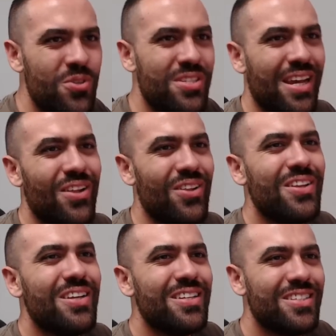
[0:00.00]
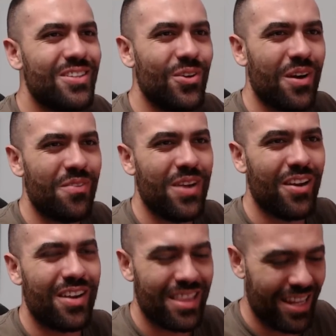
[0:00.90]
sell to
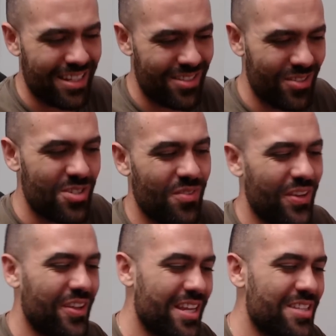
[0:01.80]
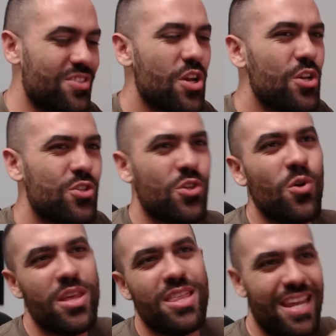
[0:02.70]
to civilians so
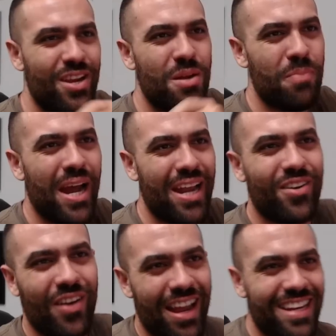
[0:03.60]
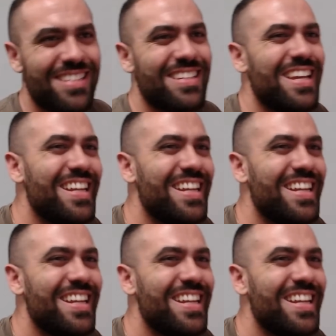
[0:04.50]
that they could buy Krags.